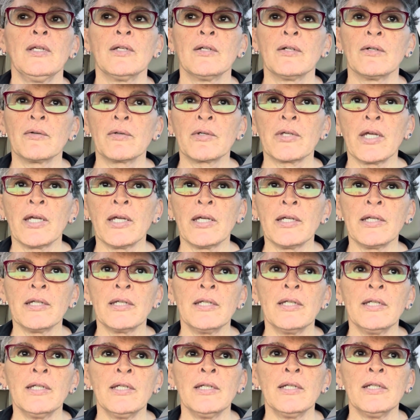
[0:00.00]
Okay,
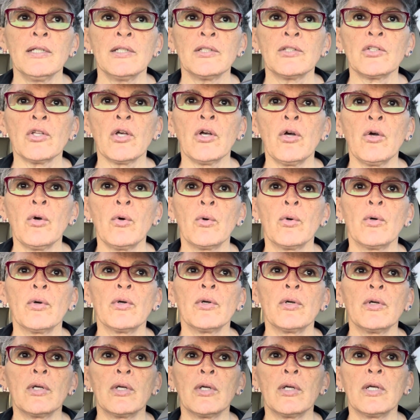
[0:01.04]
so
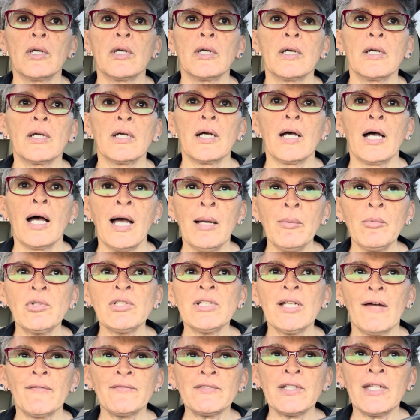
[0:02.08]
I'm gonna
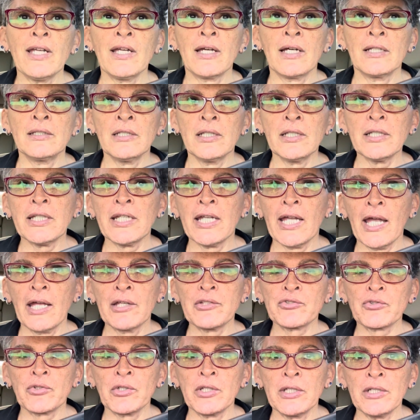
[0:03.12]
have to get another cat
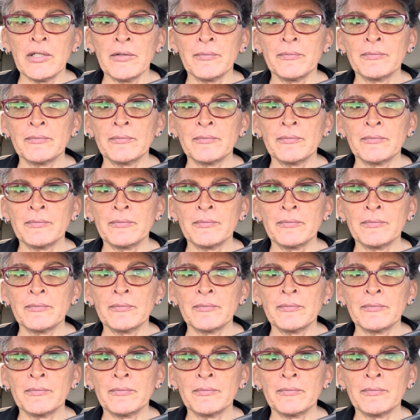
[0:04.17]
tree